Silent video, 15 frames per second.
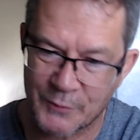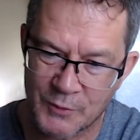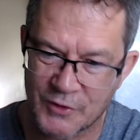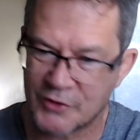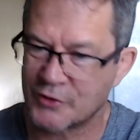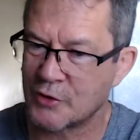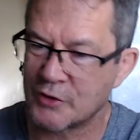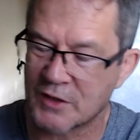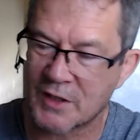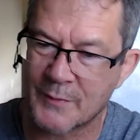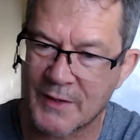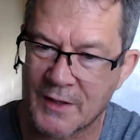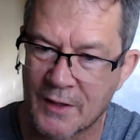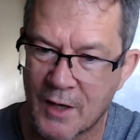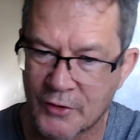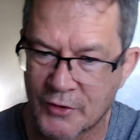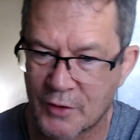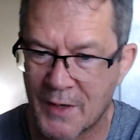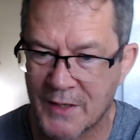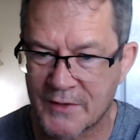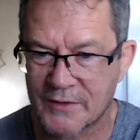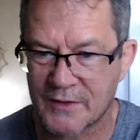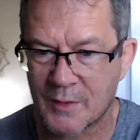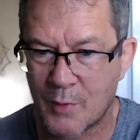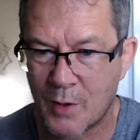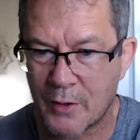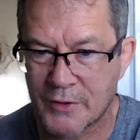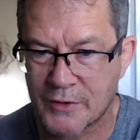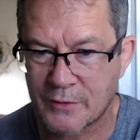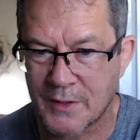which is usually going to be an underwriter's
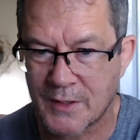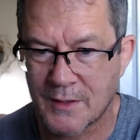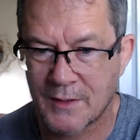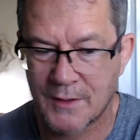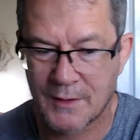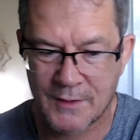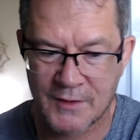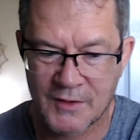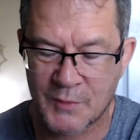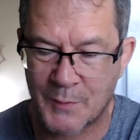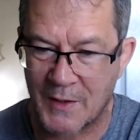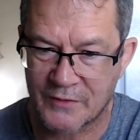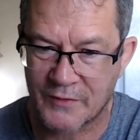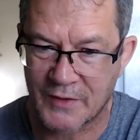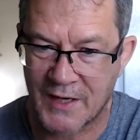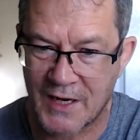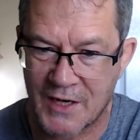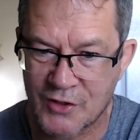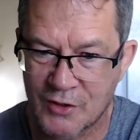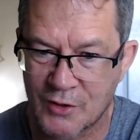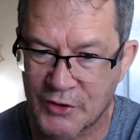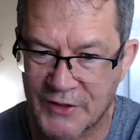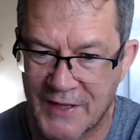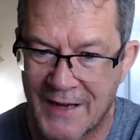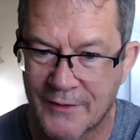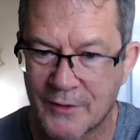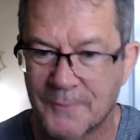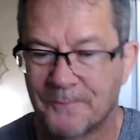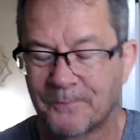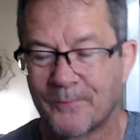laboratory specification or standard.